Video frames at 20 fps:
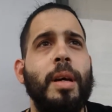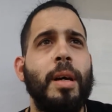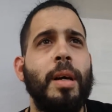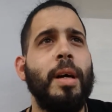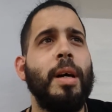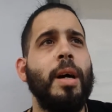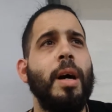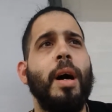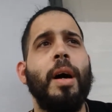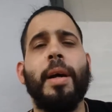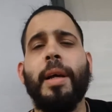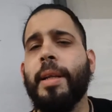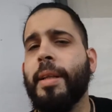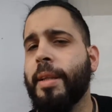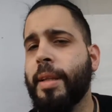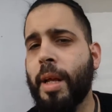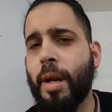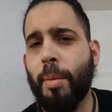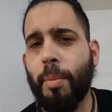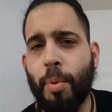I
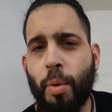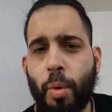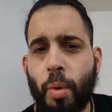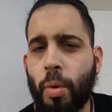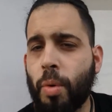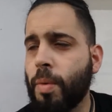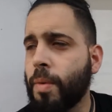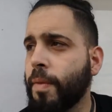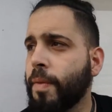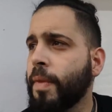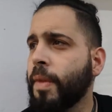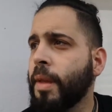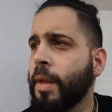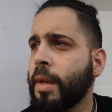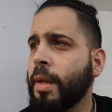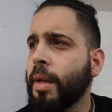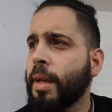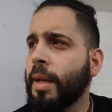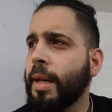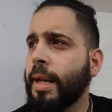uh, did a pull
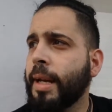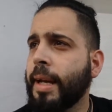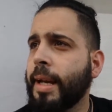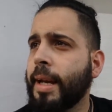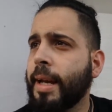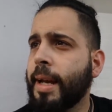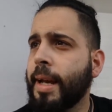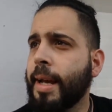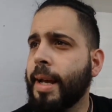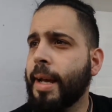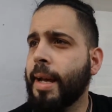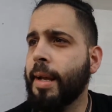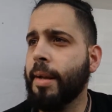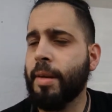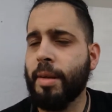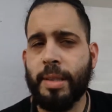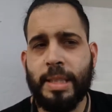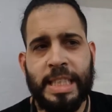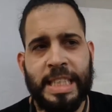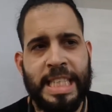
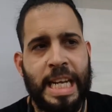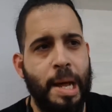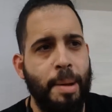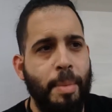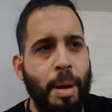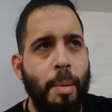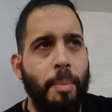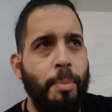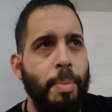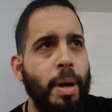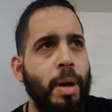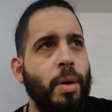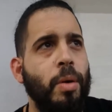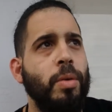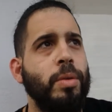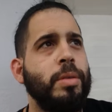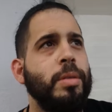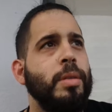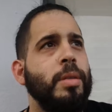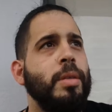and snapped my
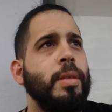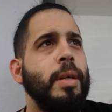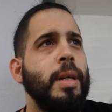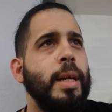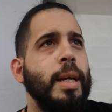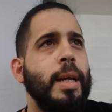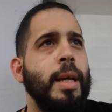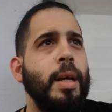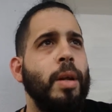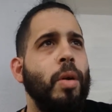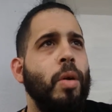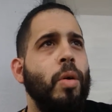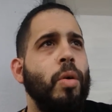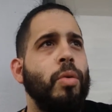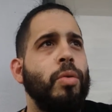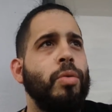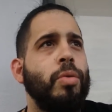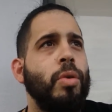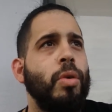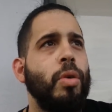belt and
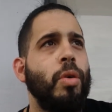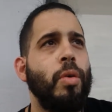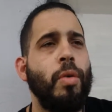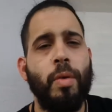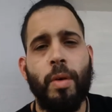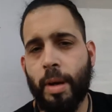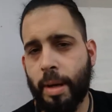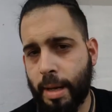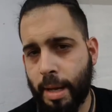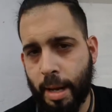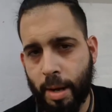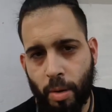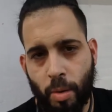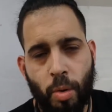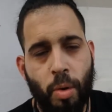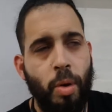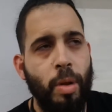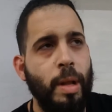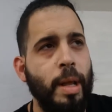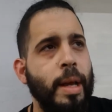also got an
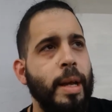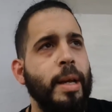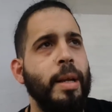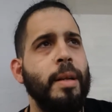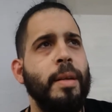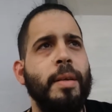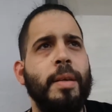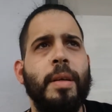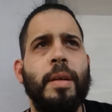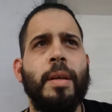oil light.